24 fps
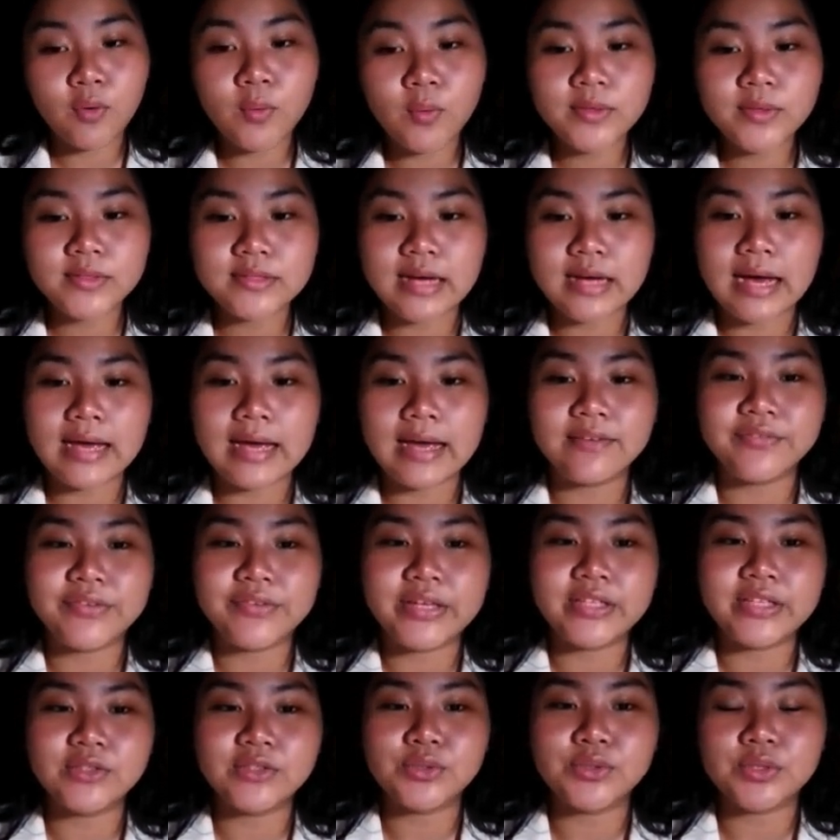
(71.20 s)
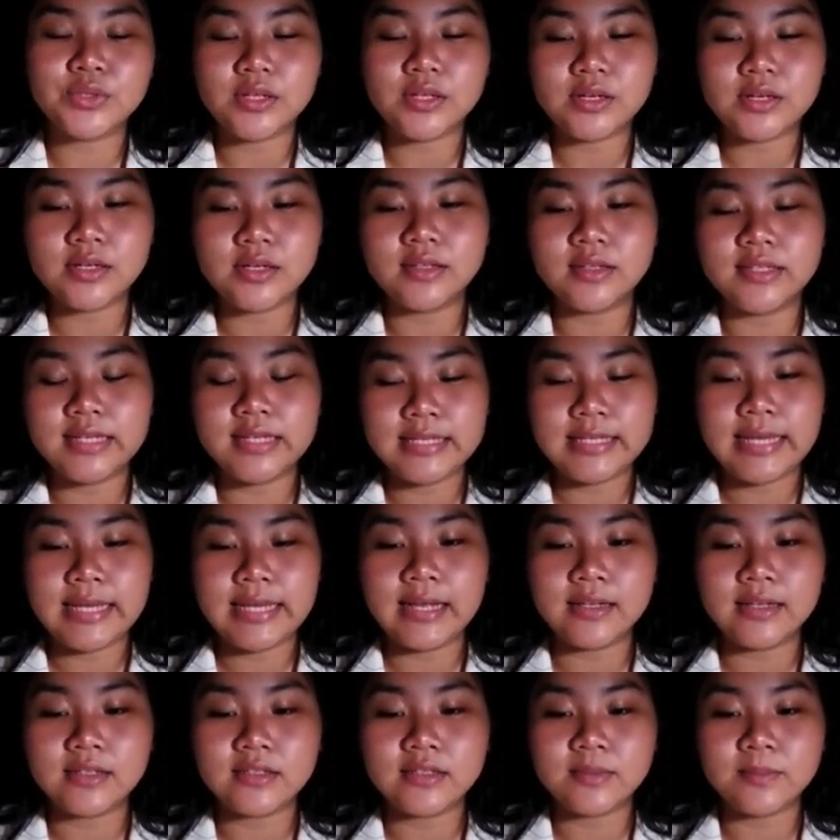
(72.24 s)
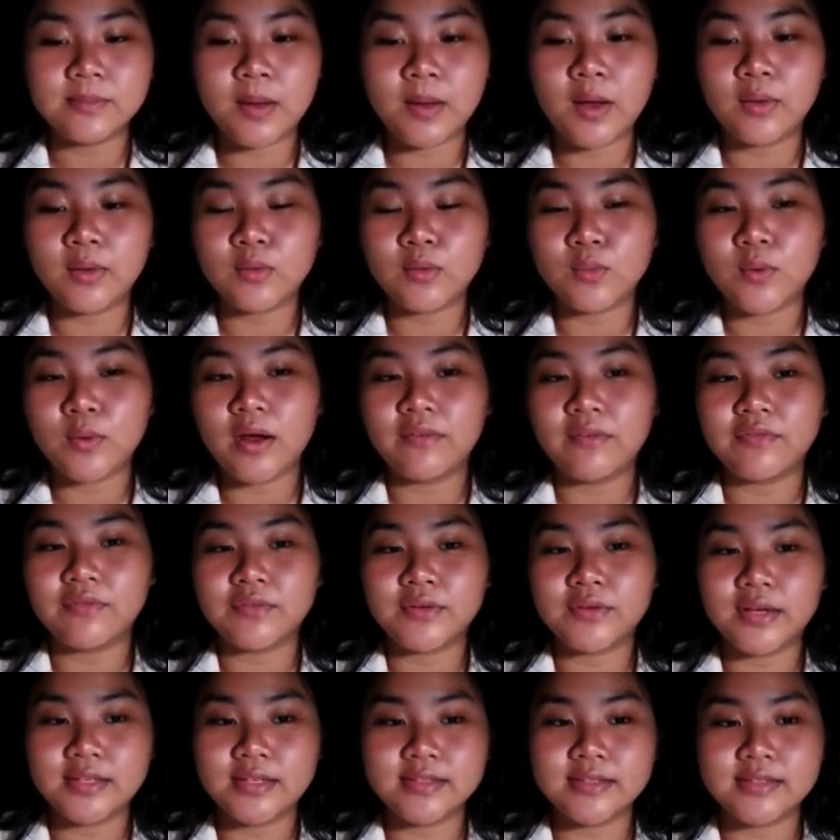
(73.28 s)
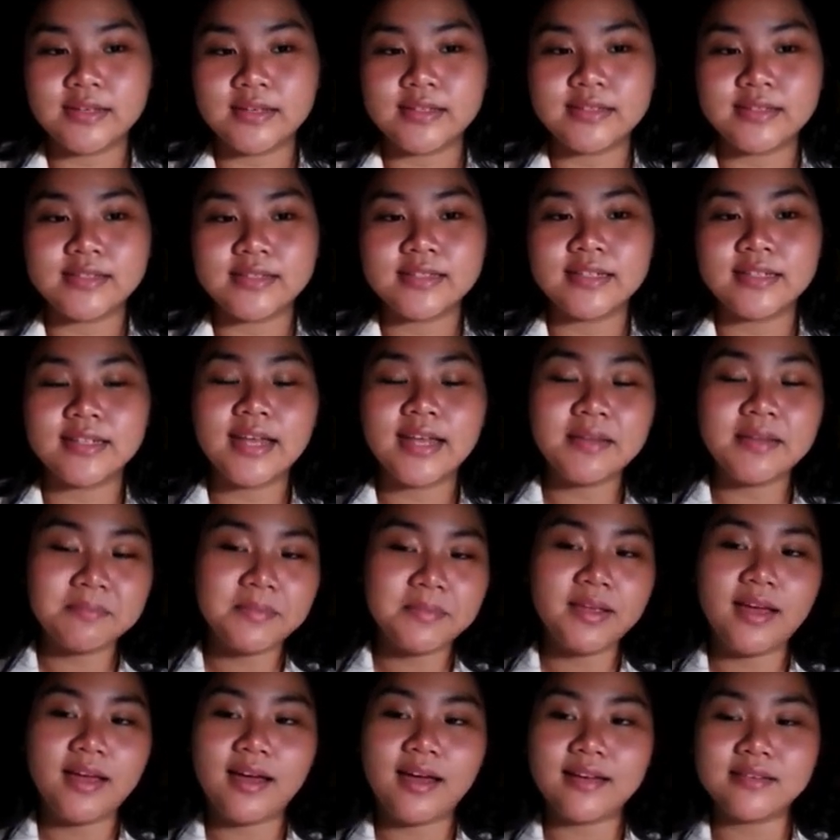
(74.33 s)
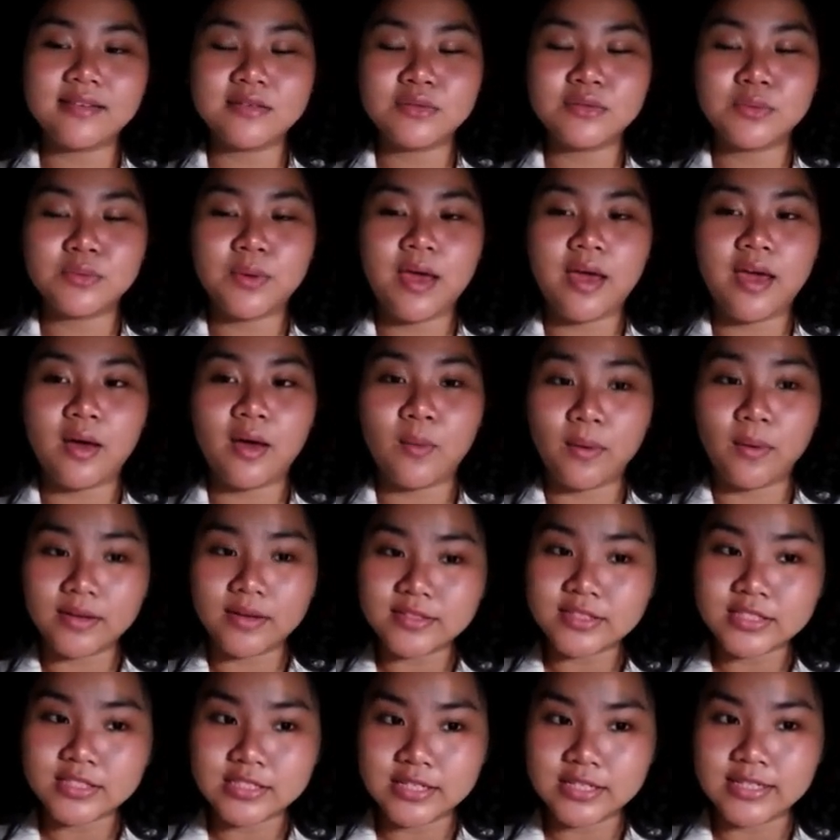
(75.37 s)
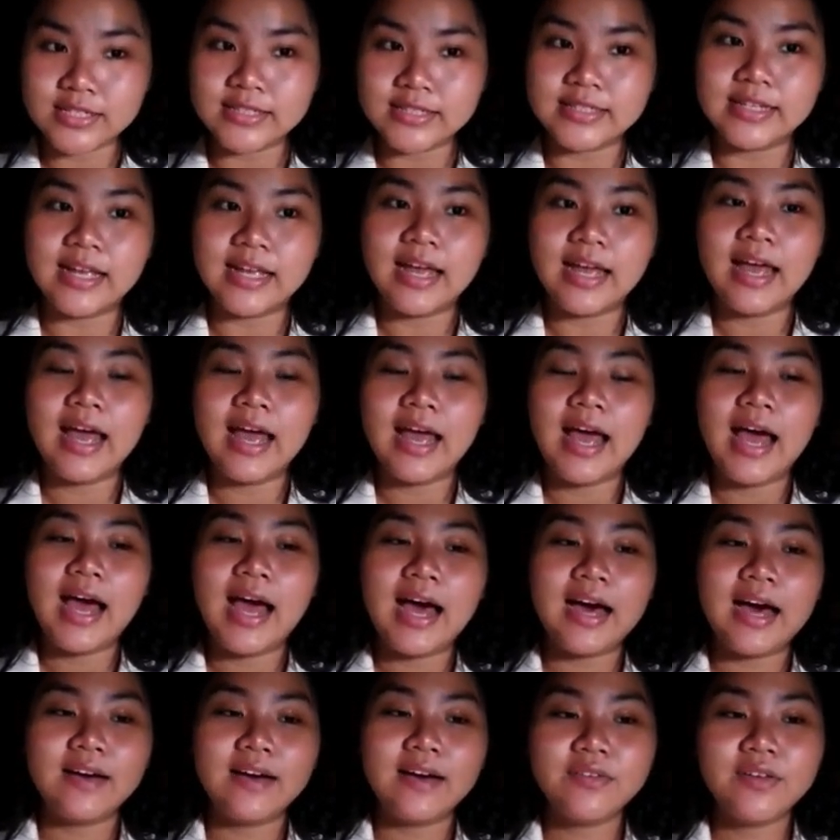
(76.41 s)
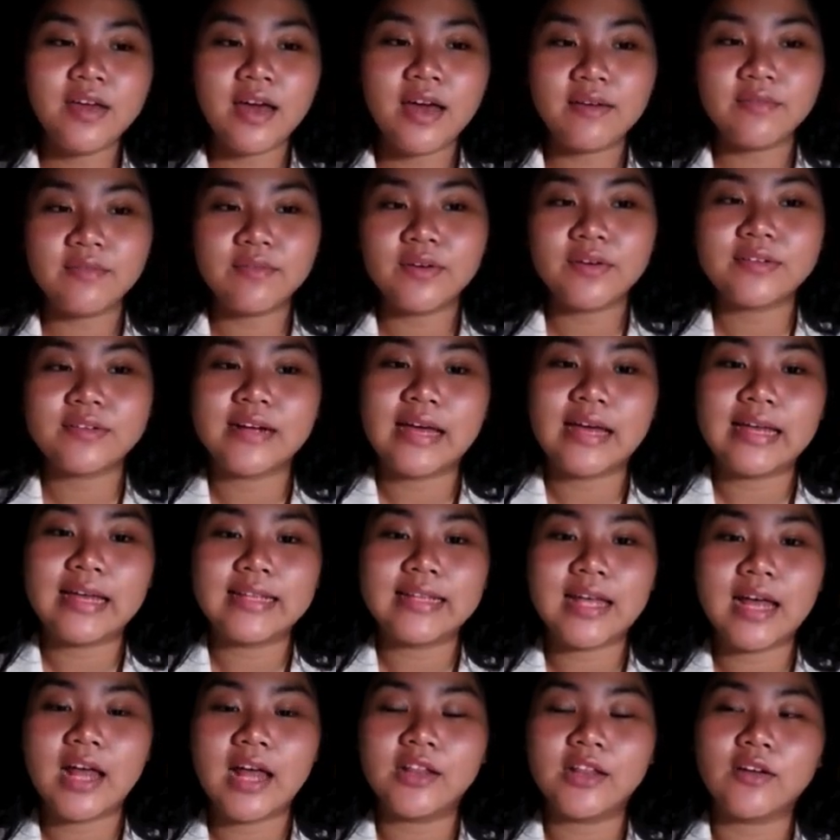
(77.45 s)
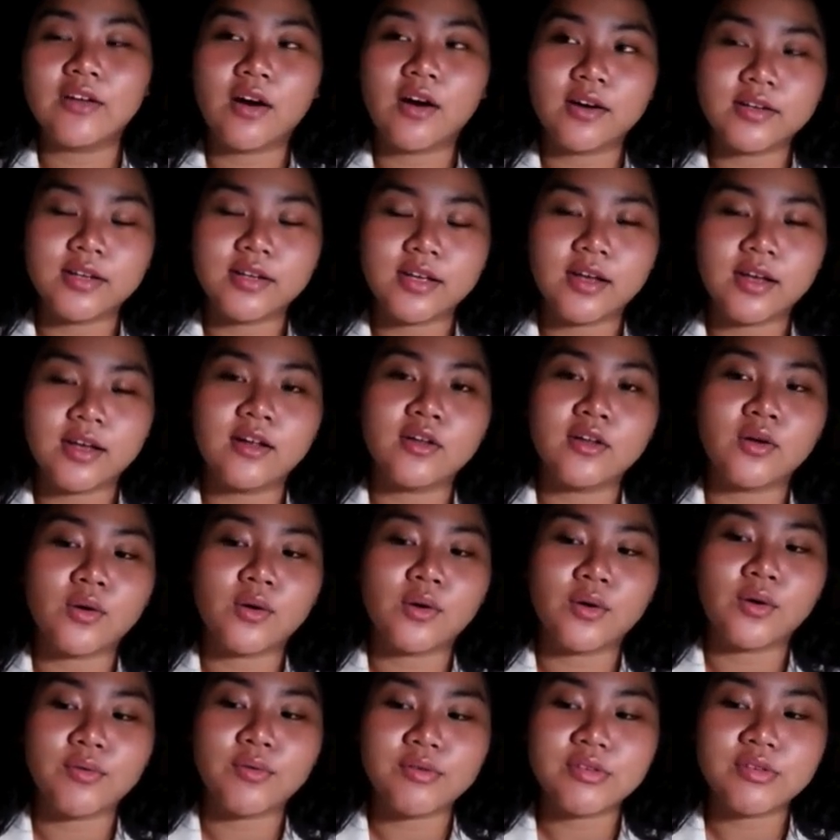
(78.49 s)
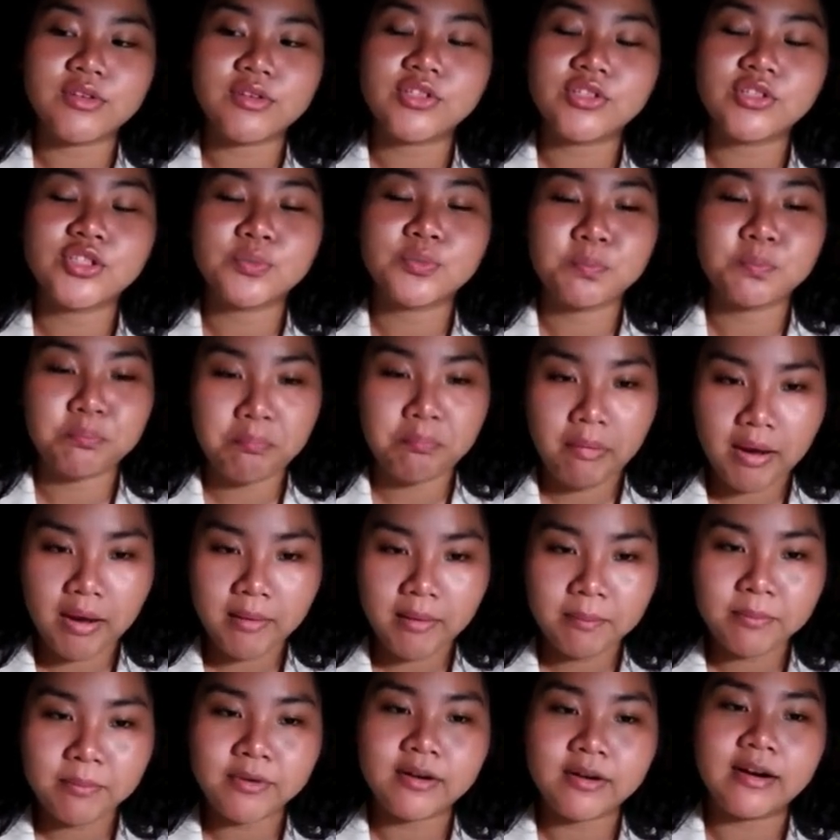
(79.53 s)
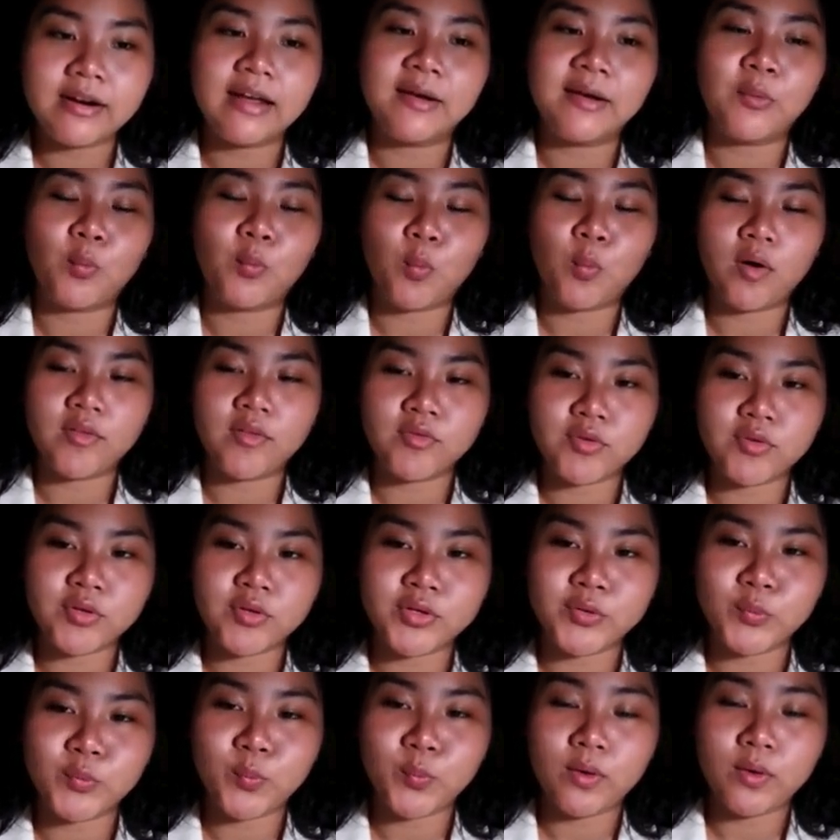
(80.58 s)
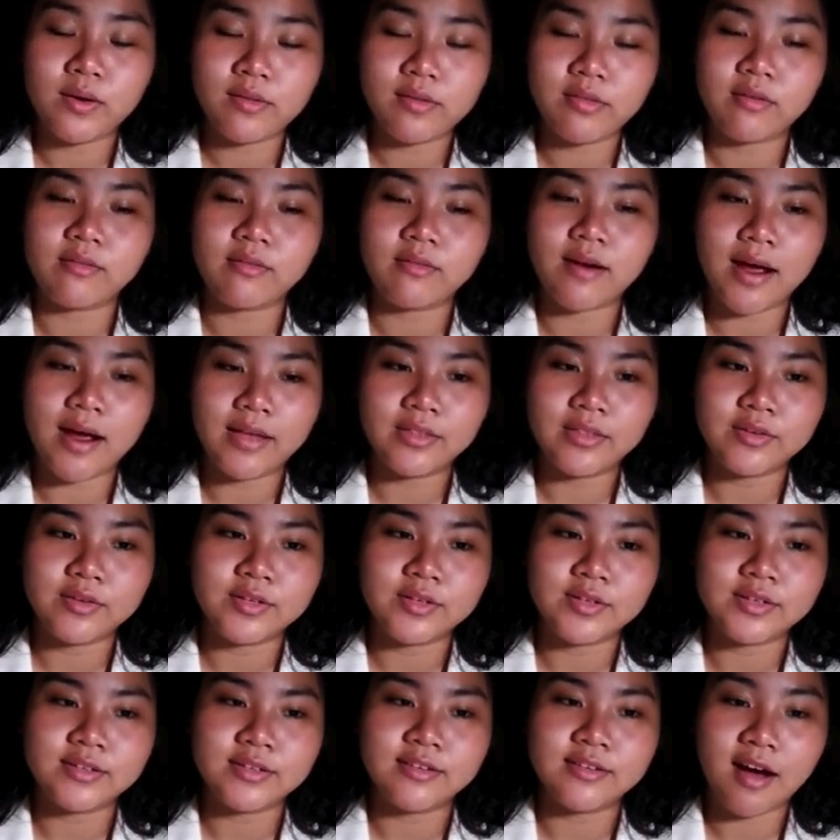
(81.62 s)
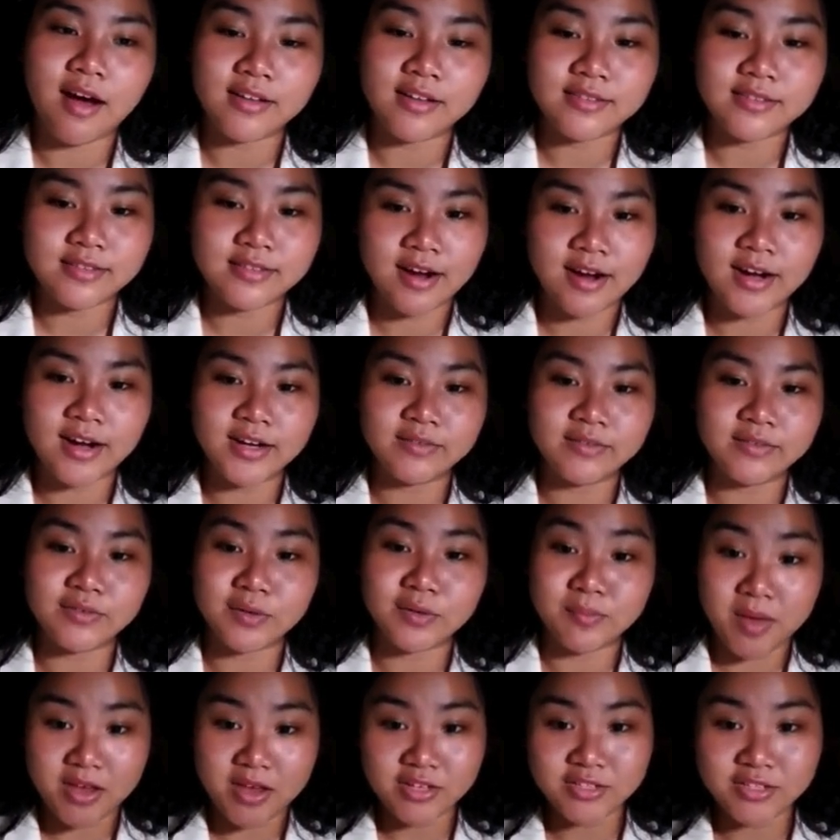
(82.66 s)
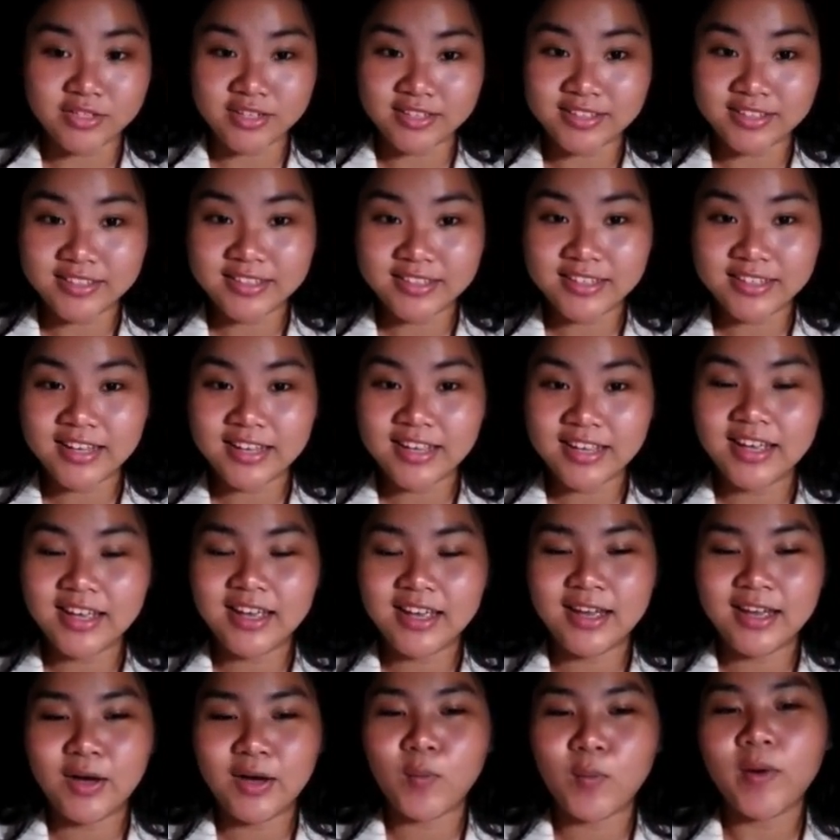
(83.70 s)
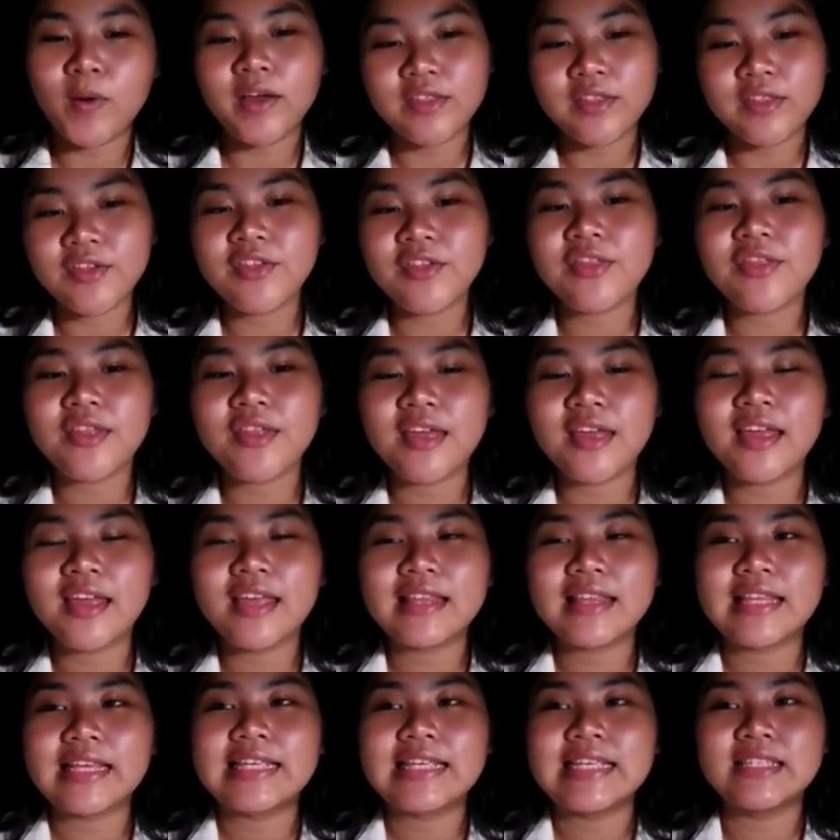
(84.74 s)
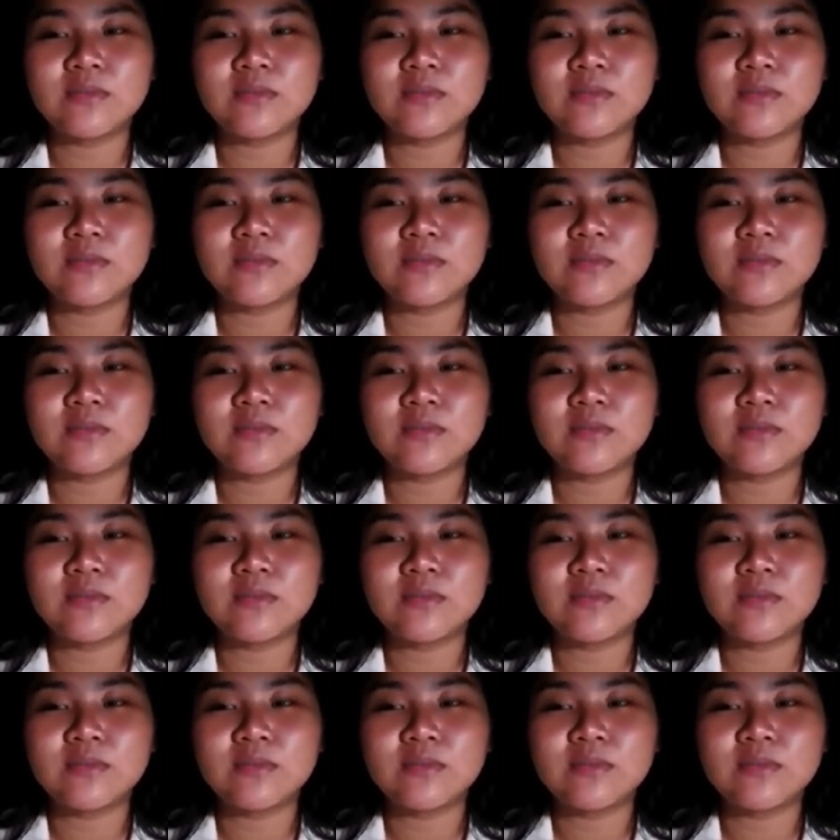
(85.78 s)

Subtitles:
we dive into the details about references, let me ask you a question. Have you ever read an article or research paper and wondered where the writer got their information? Why do you think it is